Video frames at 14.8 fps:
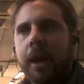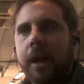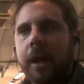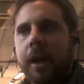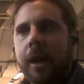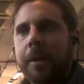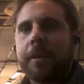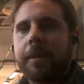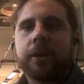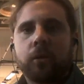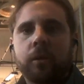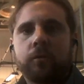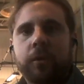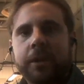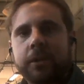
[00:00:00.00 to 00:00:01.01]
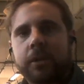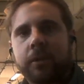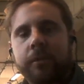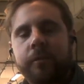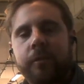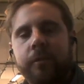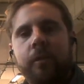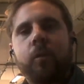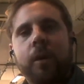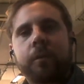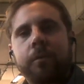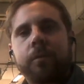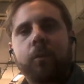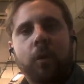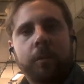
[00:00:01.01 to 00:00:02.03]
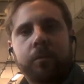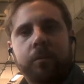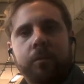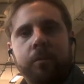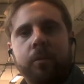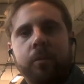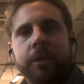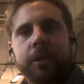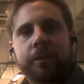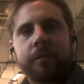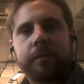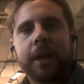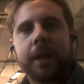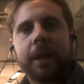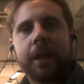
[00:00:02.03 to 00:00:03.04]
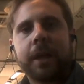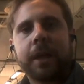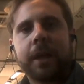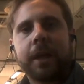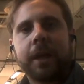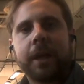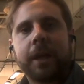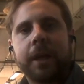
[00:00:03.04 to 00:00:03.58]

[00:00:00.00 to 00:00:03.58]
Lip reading: And then you're at risk of one project failing. So